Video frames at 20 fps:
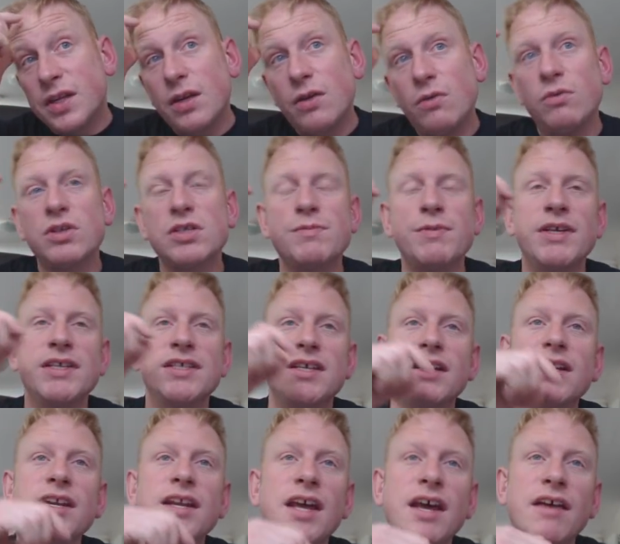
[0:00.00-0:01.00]
which means I
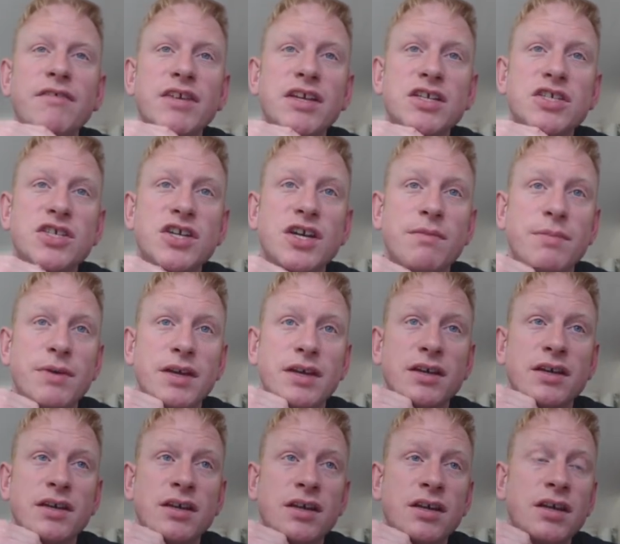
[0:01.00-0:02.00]
didn't have any shipping.
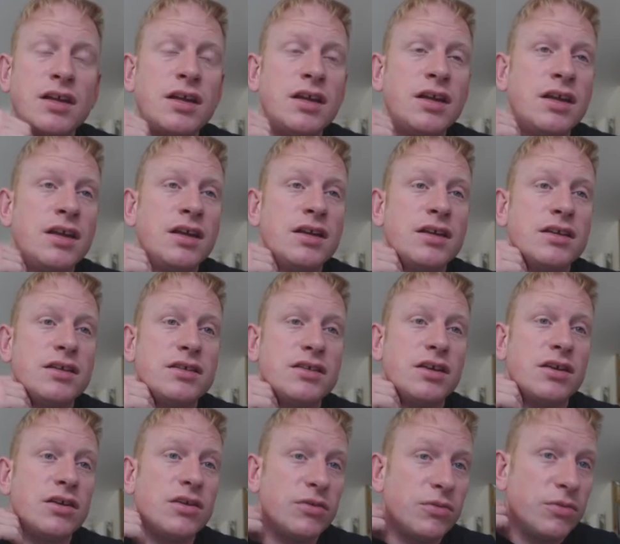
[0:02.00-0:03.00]

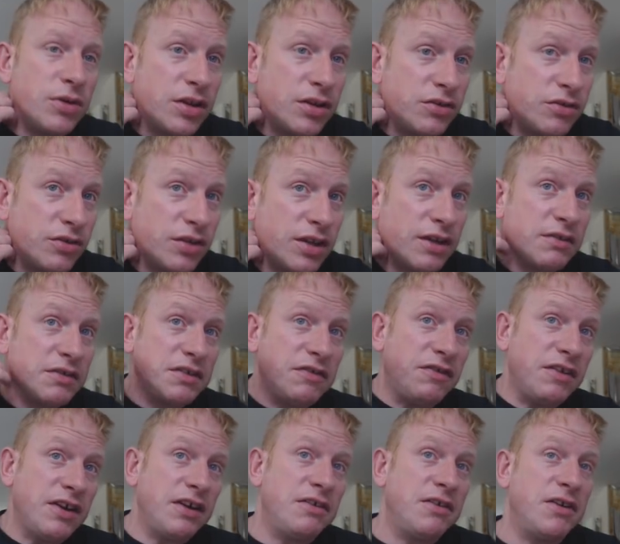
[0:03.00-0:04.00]
So I thought that was
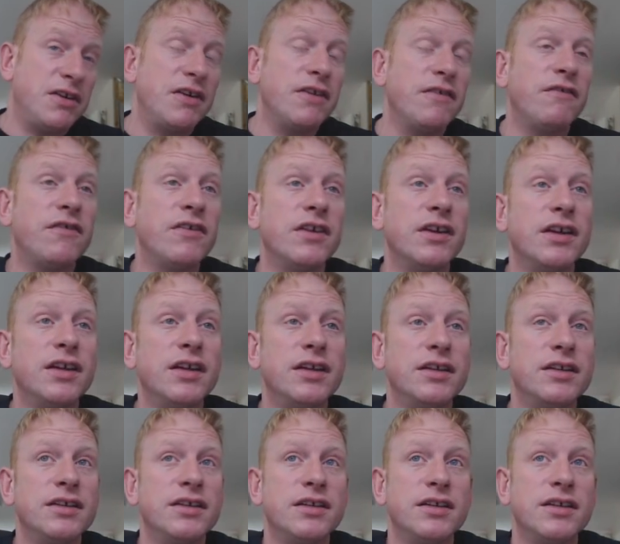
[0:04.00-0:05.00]
fair enough,
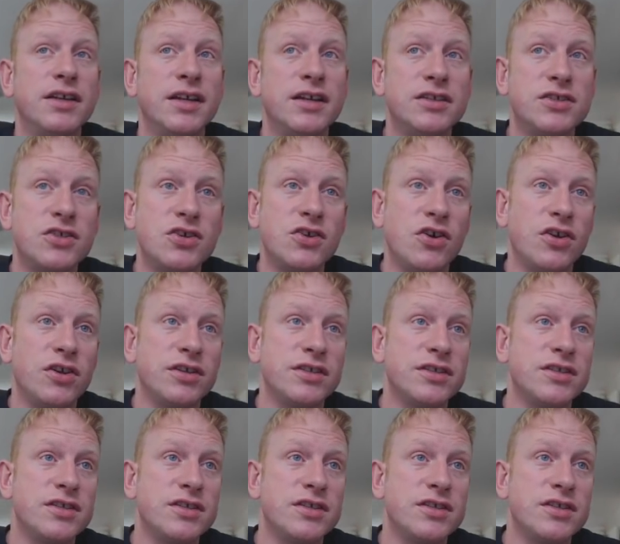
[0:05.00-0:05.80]
and that's gone.